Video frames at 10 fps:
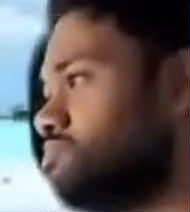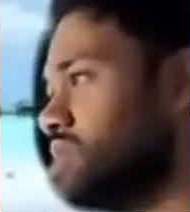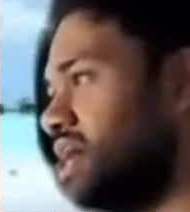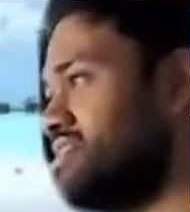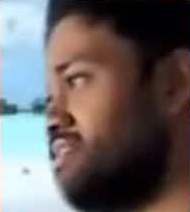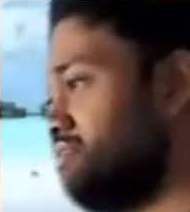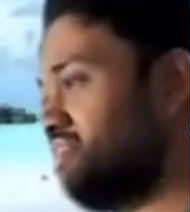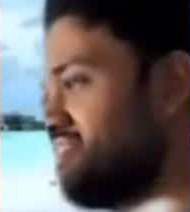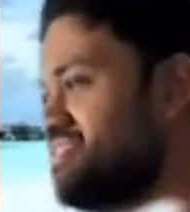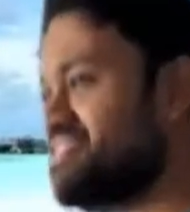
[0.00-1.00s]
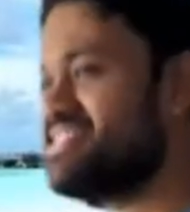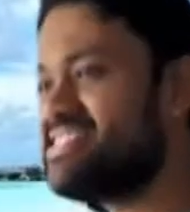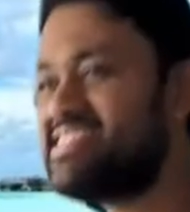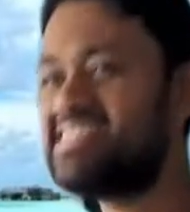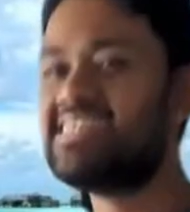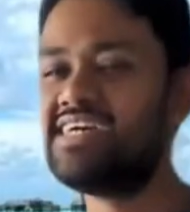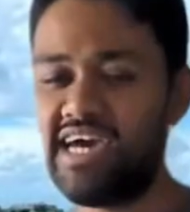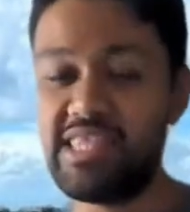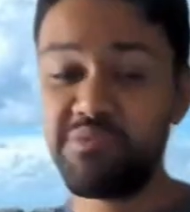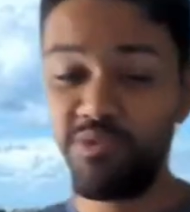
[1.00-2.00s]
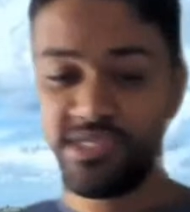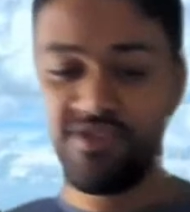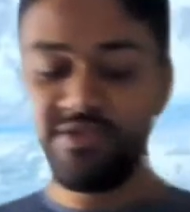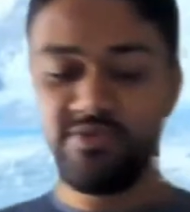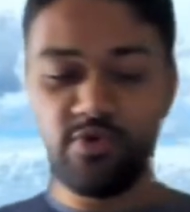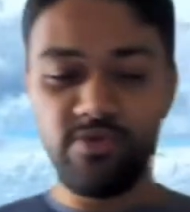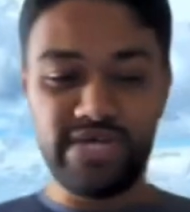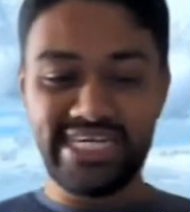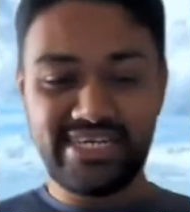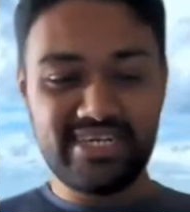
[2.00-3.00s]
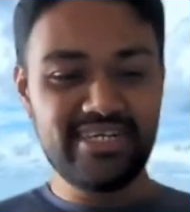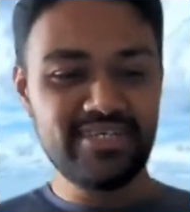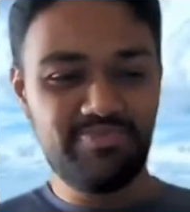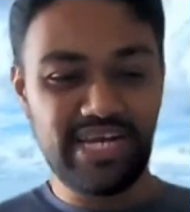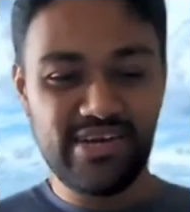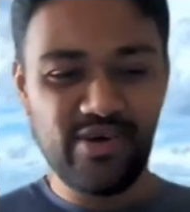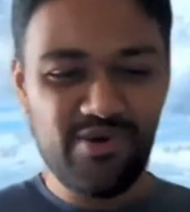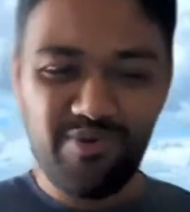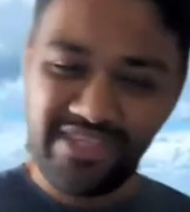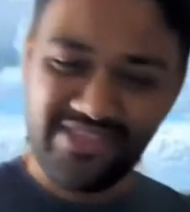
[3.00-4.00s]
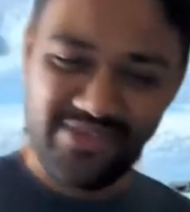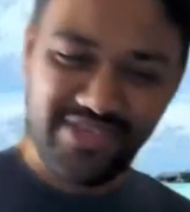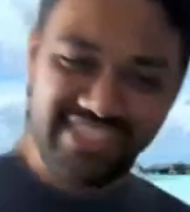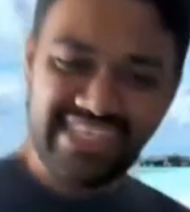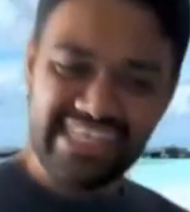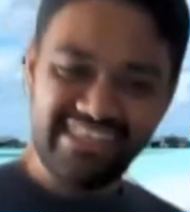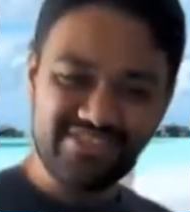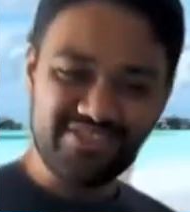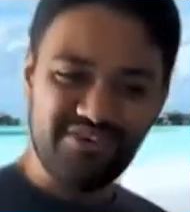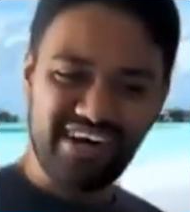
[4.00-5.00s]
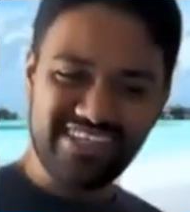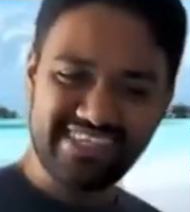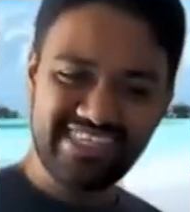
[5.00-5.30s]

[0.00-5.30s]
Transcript: I think I think most of the internet is built on open source, so I think